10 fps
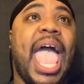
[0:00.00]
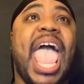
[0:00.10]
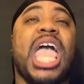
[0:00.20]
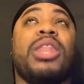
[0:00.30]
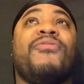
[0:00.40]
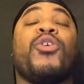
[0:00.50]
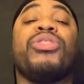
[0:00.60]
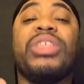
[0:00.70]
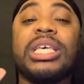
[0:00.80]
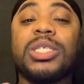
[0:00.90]
And for
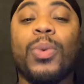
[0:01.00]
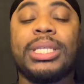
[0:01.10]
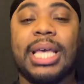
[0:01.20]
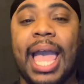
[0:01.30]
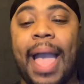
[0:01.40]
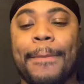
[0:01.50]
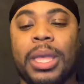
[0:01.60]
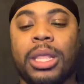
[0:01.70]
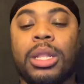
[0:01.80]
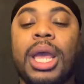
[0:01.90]
this one to
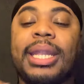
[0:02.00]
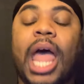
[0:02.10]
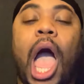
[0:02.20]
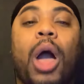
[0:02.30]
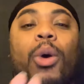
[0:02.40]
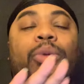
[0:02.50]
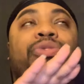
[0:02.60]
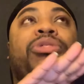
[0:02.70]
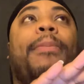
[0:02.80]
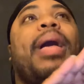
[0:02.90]
happen, now
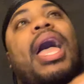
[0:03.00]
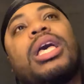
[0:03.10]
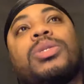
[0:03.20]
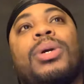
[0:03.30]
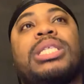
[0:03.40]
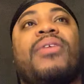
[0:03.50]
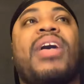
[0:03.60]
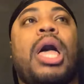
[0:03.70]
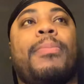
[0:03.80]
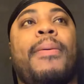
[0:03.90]
the past ones have
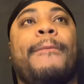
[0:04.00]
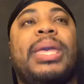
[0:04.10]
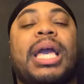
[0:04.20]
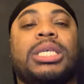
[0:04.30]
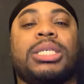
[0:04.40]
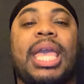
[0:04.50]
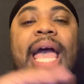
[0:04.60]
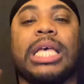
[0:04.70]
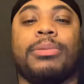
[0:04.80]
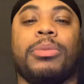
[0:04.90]
happened because
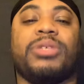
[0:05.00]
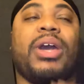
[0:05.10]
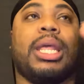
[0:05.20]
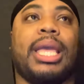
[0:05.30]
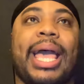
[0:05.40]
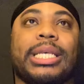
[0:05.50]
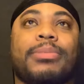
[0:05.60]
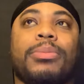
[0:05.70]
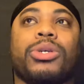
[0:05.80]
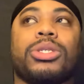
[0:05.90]
cast members fighting cast
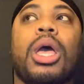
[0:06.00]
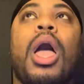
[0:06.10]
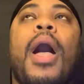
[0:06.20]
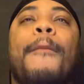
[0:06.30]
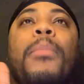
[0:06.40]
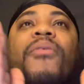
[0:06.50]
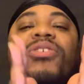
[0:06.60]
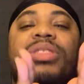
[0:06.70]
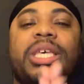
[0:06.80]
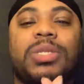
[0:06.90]
members. But
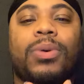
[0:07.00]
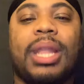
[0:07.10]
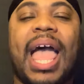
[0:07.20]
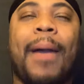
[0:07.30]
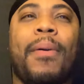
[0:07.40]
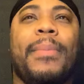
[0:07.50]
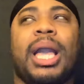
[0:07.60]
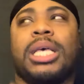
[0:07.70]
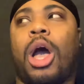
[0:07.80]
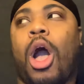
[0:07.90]
for this one to happen
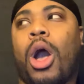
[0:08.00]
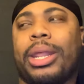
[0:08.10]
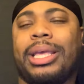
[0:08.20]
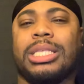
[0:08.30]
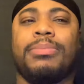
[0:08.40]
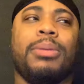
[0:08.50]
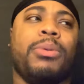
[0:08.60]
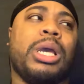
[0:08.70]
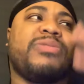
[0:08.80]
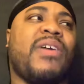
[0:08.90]
because an audience
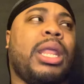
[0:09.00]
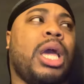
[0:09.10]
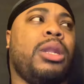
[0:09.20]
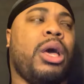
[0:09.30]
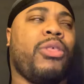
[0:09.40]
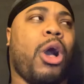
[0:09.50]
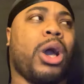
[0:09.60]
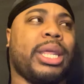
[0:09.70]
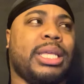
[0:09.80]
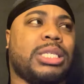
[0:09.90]
member is fighting another
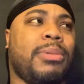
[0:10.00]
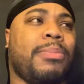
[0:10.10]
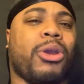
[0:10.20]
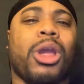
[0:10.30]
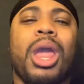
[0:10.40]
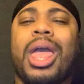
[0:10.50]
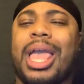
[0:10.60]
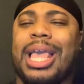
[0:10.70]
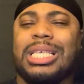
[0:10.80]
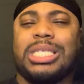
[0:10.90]
audience member,
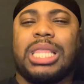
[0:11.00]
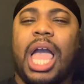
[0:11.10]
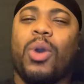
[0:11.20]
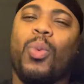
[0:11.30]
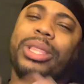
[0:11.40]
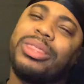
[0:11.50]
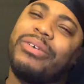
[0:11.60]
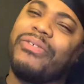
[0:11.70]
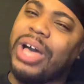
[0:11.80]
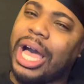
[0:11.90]
it's like, what the
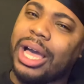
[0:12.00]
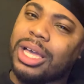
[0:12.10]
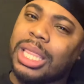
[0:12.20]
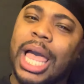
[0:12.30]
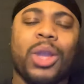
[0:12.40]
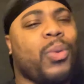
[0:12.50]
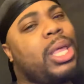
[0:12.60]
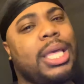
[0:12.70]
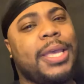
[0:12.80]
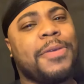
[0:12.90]
fuck? Like,
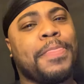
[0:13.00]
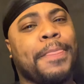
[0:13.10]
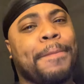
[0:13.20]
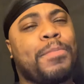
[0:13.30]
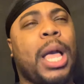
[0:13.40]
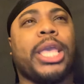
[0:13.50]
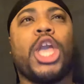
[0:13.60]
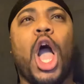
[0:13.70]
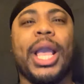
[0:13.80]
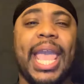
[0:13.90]
really? Like,
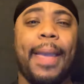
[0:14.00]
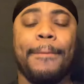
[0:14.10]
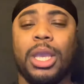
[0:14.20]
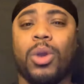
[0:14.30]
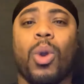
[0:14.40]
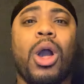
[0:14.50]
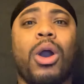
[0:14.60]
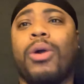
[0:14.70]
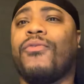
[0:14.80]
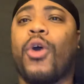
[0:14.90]
y'all can't be
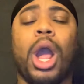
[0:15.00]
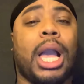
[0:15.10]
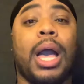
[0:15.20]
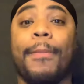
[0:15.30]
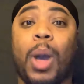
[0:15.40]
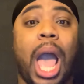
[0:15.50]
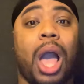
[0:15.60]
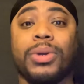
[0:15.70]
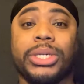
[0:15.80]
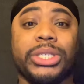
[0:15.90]
grown for a couple
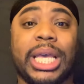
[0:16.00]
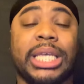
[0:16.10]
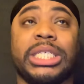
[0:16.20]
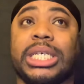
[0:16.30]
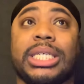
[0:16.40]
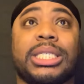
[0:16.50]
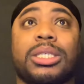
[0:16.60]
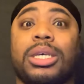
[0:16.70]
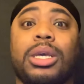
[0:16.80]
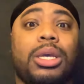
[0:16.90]
hours and
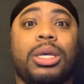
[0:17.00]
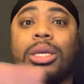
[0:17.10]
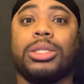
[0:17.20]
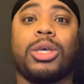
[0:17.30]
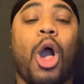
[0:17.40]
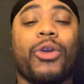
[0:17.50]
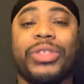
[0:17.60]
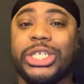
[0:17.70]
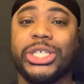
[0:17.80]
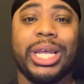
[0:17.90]
just talk
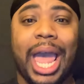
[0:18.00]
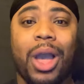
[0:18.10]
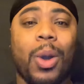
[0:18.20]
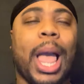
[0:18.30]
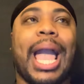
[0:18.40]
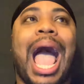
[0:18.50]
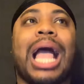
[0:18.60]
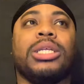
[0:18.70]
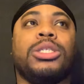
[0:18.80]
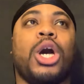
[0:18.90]
this shit out? Like,
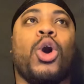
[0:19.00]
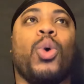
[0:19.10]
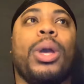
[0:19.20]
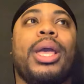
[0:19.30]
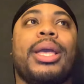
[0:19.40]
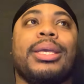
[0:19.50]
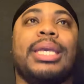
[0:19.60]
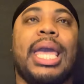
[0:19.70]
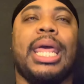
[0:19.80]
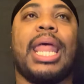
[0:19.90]
I don't
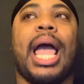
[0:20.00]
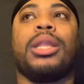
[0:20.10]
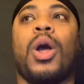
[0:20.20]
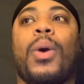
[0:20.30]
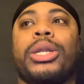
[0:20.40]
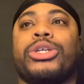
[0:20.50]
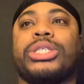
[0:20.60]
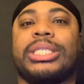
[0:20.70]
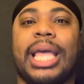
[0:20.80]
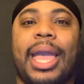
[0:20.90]
get it. I don't
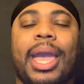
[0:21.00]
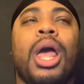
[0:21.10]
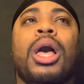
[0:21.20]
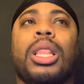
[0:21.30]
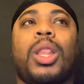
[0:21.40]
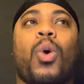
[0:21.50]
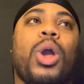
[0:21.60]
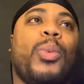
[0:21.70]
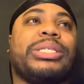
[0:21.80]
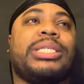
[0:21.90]
understand.
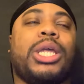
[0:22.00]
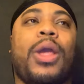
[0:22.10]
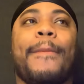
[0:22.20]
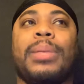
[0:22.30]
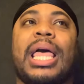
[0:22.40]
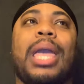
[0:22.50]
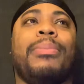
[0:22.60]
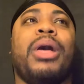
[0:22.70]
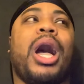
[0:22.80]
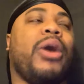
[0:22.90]
Lauren wants to sit here and
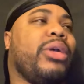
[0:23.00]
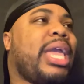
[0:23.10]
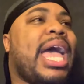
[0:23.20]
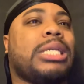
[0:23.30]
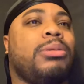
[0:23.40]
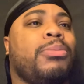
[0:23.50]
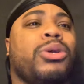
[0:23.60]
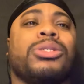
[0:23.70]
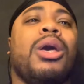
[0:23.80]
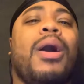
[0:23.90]
blame the other cast
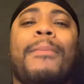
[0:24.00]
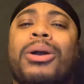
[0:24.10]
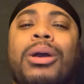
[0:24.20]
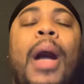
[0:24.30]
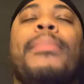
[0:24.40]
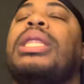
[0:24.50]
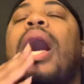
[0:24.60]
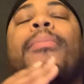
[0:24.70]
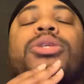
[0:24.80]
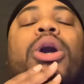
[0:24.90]
members, but
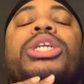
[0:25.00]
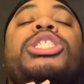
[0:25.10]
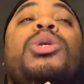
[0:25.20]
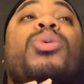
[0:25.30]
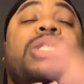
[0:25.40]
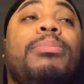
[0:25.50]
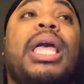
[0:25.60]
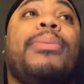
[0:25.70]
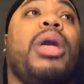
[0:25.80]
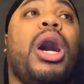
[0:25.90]
I'm sorry, she wants to
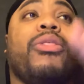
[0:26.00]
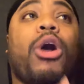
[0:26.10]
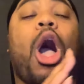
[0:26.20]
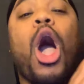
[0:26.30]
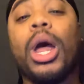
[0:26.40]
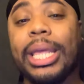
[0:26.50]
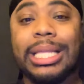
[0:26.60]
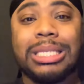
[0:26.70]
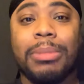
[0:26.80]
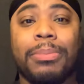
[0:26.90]
blame the other
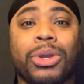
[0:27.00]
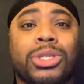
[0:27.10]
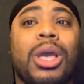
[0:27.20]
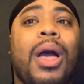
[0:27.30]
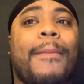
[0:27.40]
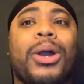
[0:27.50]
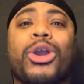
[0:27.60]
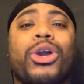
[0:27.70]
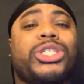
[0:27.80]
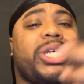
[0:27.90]
audience members, but
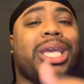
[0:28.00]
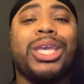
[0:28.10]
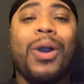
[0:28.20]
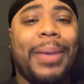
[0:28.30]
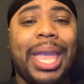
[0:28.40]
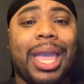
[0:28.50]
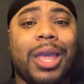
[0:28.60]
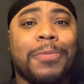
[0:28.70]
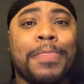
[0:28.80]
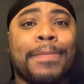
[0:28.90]
girl, check your
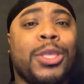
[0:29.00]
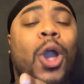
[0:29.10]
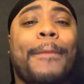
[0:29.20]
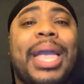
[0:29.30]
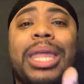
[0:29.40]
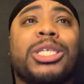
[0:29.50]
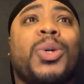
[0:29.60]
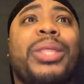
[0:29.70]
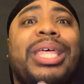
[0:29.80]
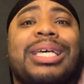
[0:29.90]
man. Your man is
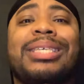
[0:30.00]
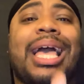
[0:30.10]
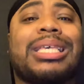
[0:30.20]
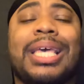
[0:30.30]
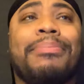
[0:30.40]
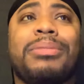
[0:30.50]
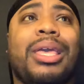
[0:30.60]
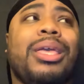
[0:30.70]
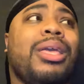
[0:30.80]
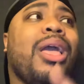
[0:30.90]
doing the exact same
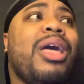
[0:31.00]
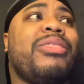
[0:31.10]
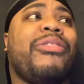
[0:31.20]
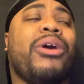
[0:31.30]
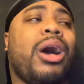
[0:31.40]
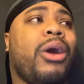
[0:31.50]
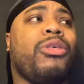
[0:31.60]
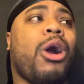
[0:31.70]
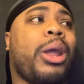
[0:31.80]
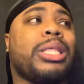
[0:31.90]
thing that the
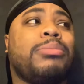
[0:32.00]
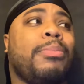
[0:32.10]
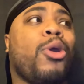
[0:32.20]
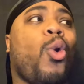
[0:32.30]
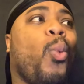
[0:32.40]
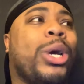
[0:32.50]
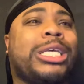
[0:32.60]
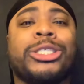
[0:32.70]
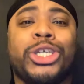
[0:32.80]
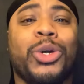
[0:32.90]
other audience member
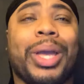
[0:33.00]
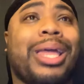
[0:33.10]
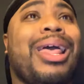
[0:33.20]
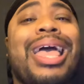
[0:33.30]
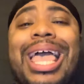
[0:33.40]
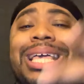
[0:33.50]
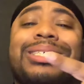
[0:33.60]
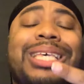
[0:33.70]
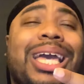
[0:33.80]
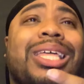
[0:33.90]
was doing. And
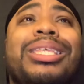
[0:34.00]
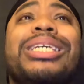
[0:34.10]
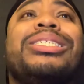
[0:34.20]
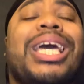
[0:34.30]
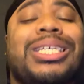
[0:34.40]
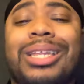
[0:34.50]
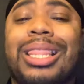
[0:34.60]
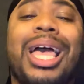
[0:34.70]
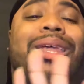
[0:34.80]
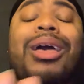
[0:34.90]
secondly, Chasing
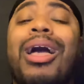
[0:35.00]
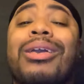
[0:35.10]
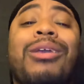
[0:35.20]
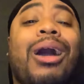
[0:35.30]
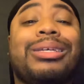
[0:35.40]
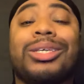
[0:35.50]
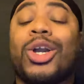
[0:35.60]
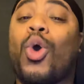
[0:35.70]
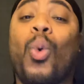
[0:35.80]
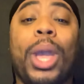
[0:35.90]
Atlanta, y'all need to
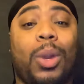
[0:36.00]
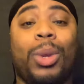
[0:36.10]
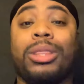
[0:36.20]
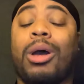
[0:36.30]
quit with